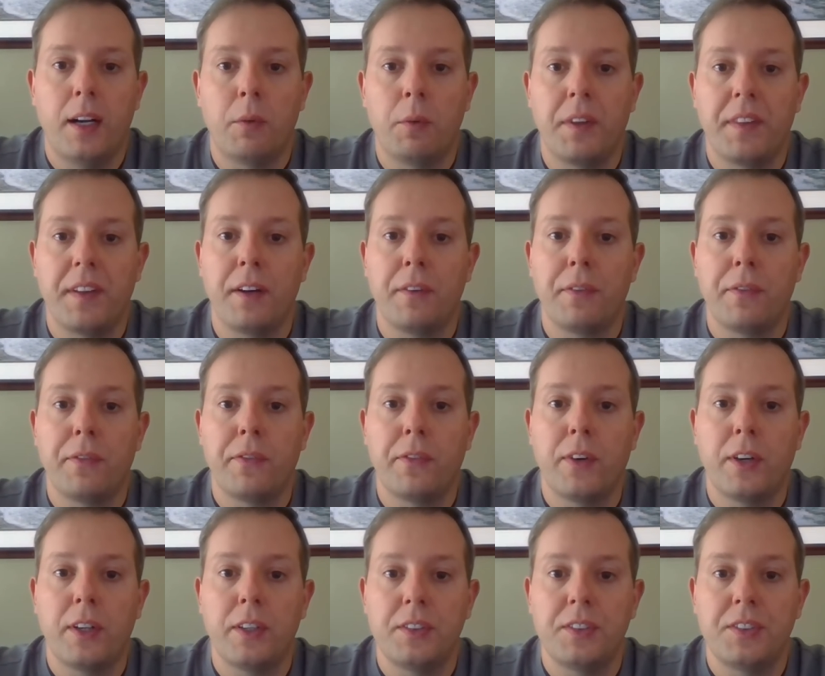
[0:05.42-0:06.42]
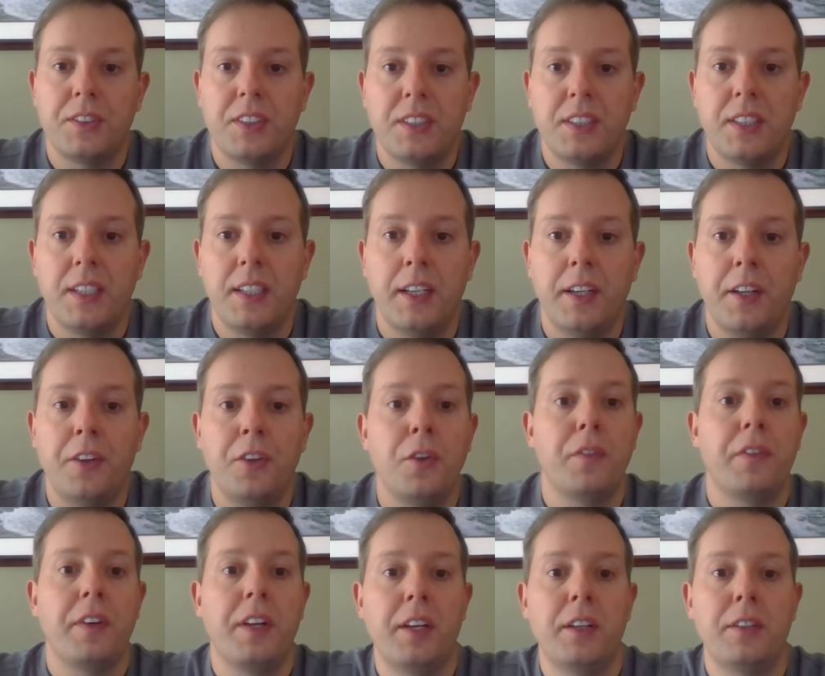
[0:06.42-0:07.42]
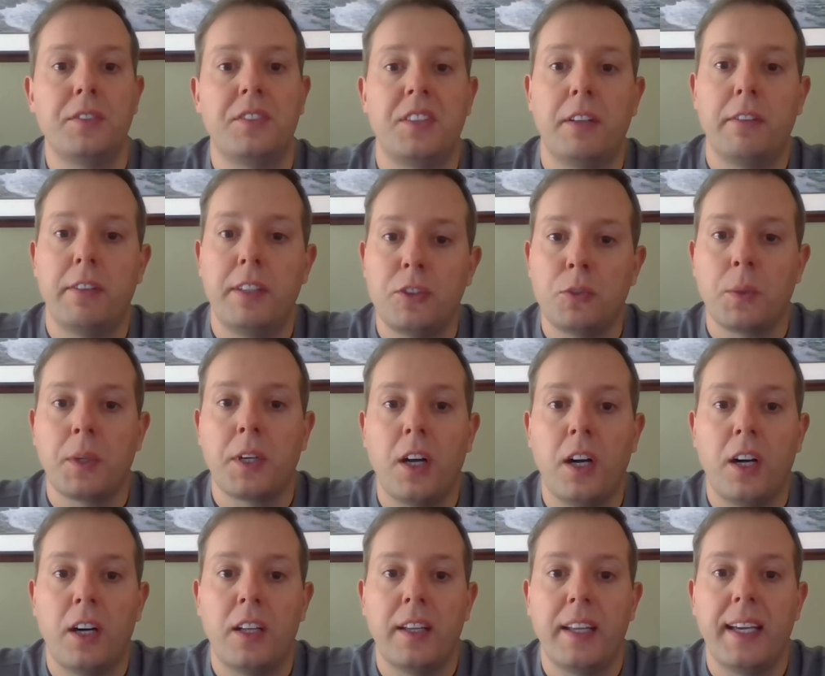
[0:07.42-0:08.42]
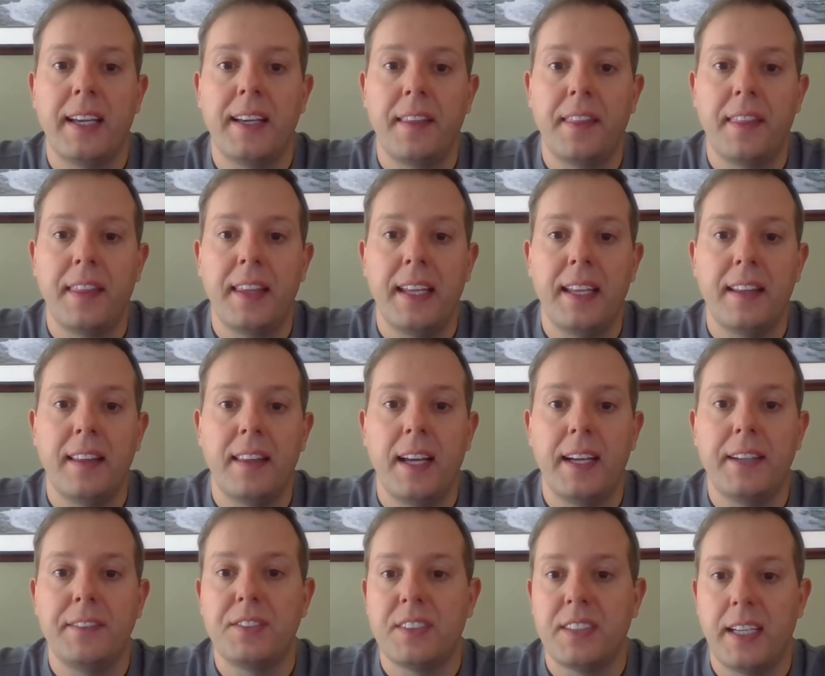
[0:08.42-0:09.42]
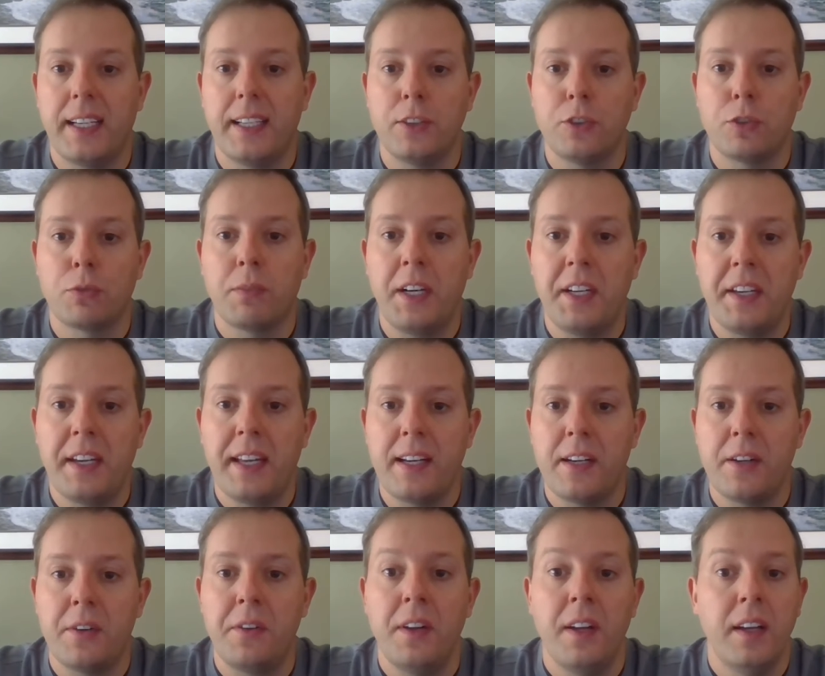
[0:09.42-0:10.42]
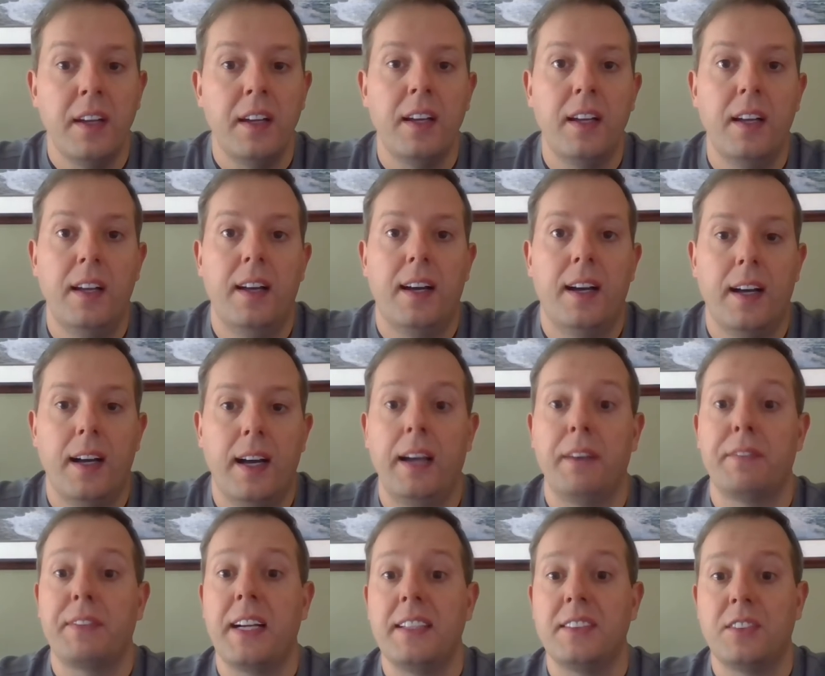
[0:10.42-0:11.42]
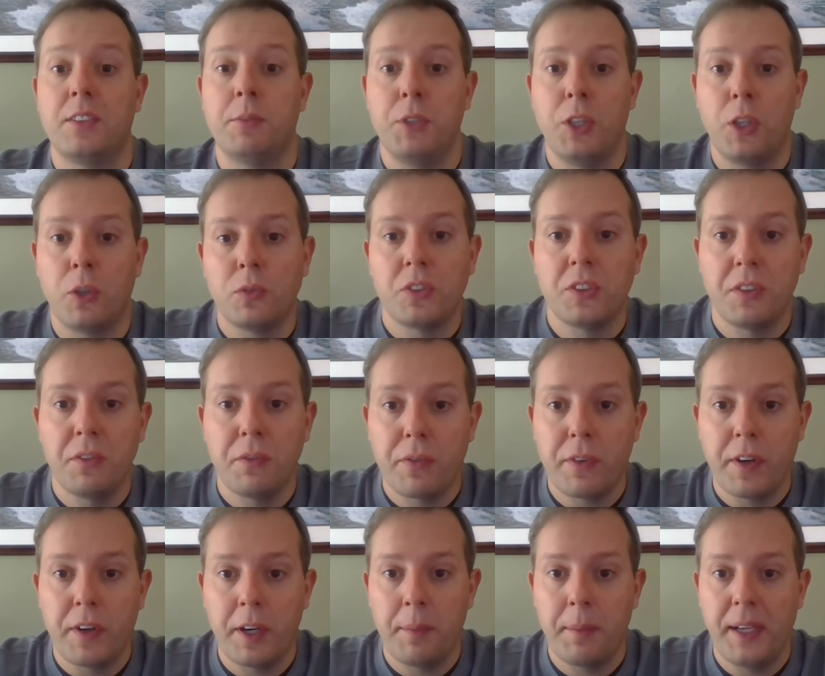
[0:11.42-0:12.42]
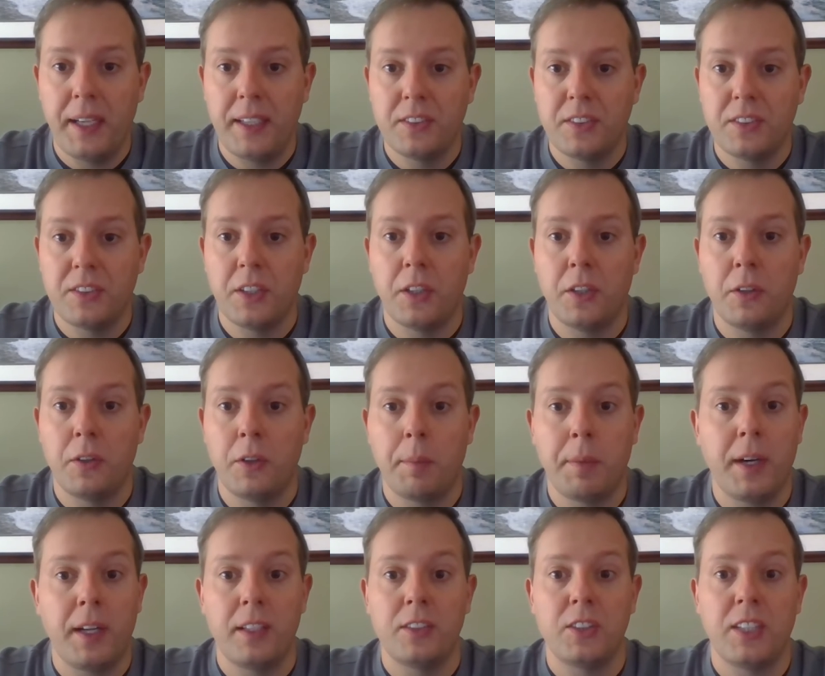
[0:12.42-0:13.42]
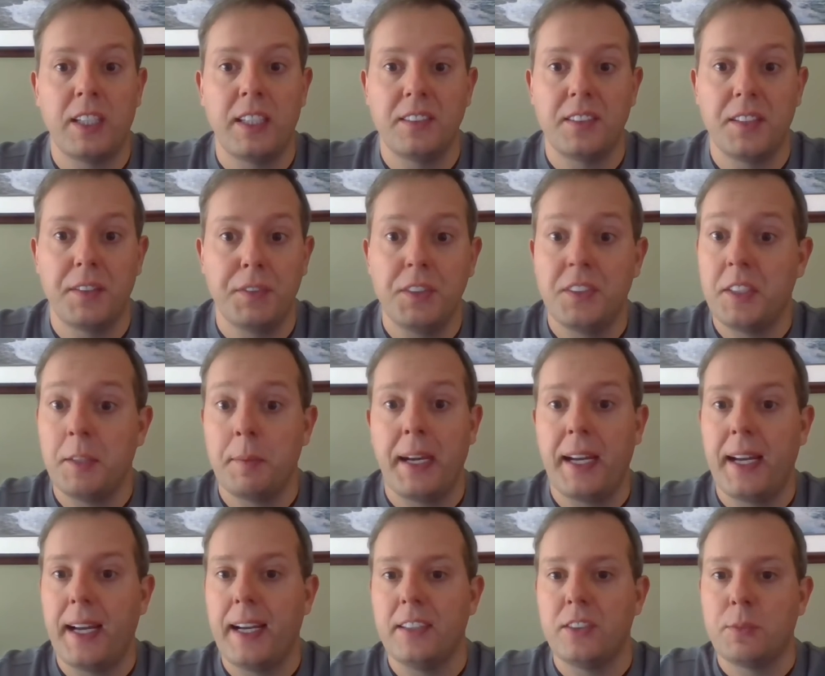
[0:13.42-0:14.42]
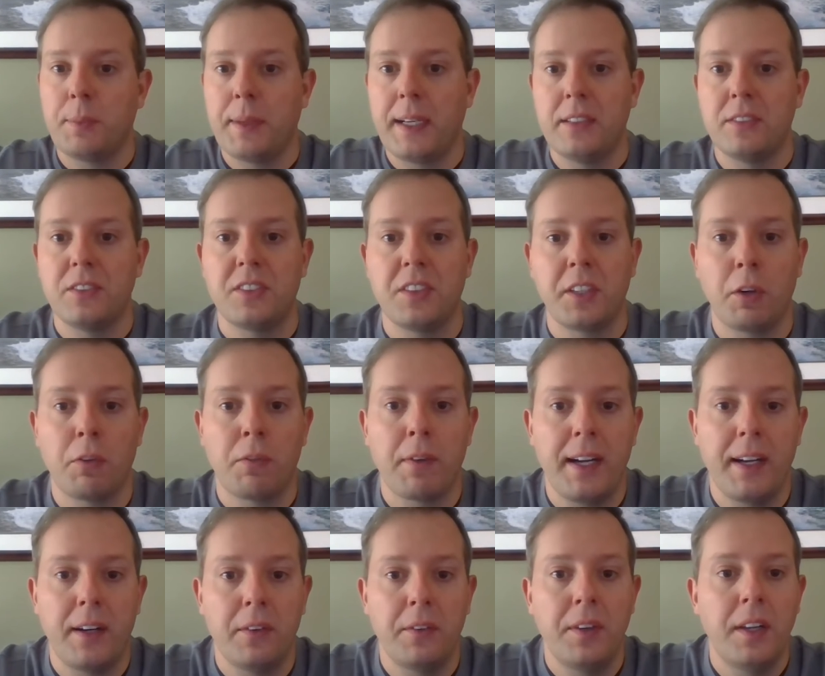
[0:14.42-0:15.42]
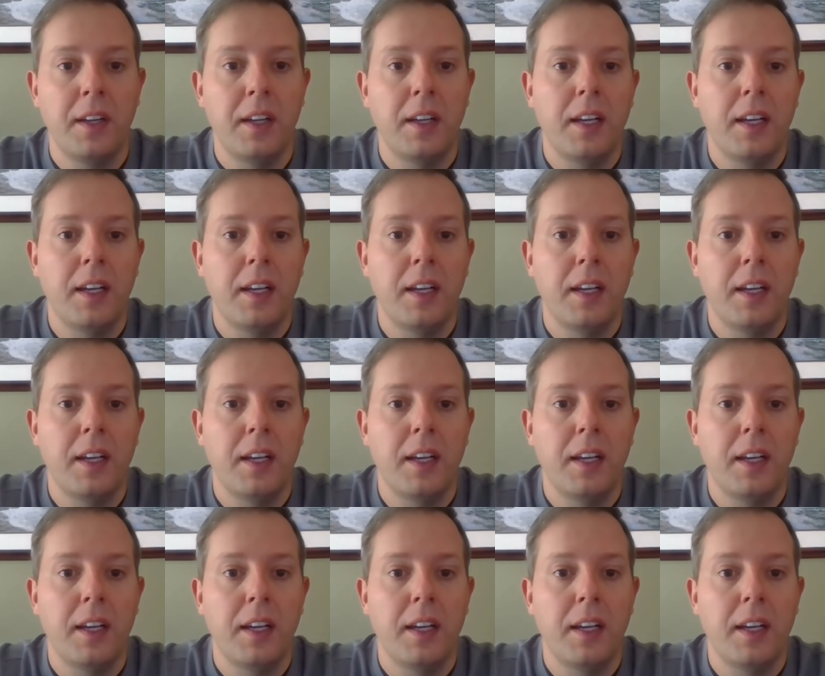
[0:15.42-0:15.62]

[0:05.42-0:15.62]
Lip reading: with our first in a new video series we're calling the Life Science Rundown. I've got some notes in front of me, so apologize if you see my eyes bouncing around.